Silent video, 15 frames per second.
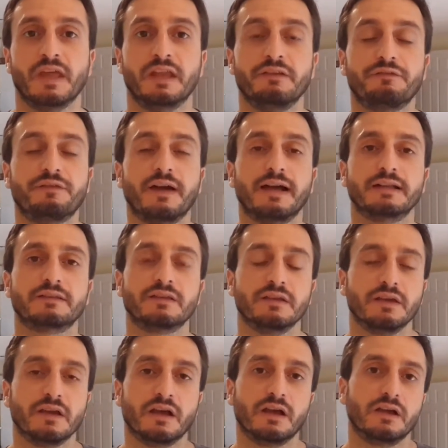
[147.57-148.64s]
And in fact,
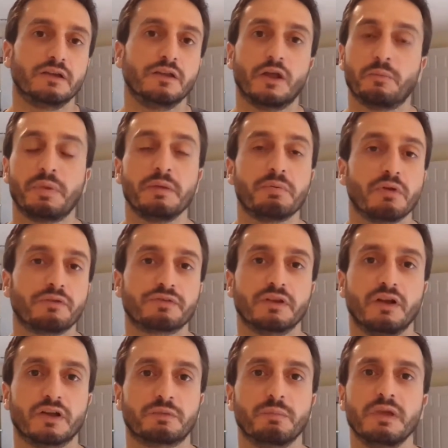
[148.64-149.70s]
Uh, you know, people
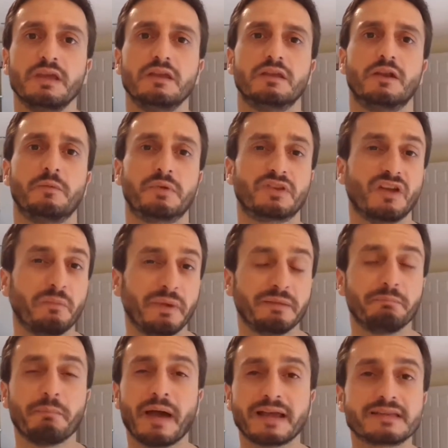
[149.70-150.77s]
often ask me, you know, because I made
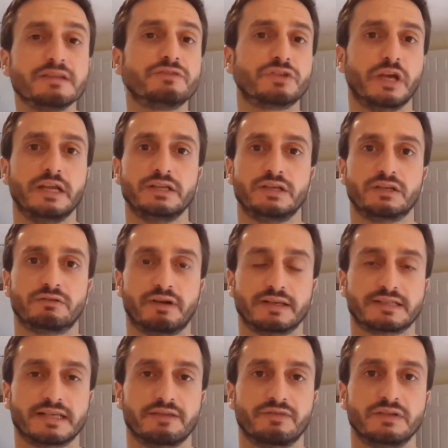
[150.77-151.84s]
massive changes
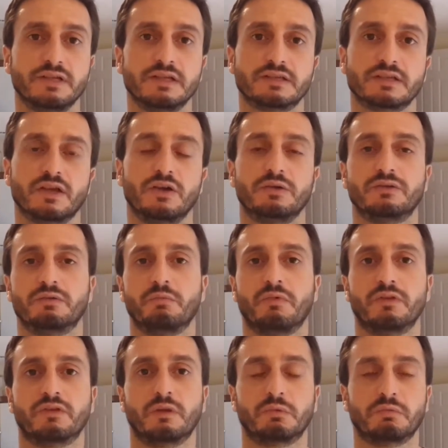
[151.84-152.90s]
around seven years ago in
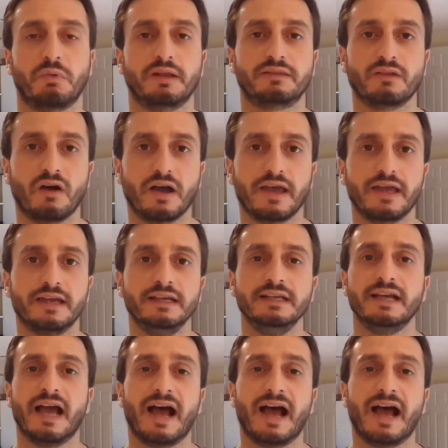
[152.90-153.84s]
terms of my diet,